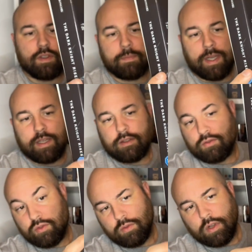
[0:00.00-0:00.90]
on the
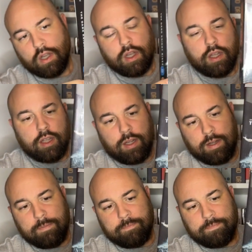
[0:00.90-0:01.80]
spine too.
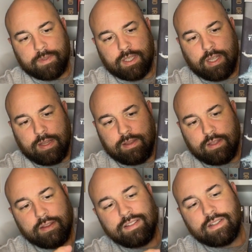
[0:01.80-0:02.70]

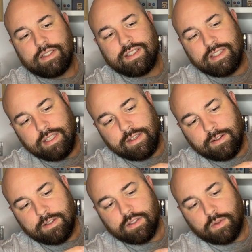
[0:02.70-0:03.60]
And these are
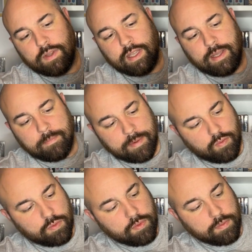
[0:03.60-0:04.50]
stickers, so they can
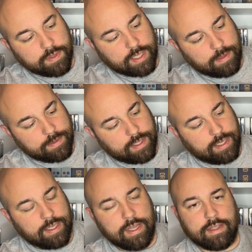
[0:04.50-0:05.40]
be removed. I haven't
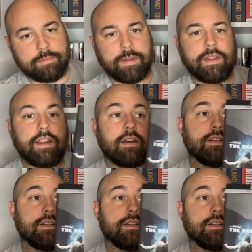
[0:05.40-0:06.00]
done it yet, but they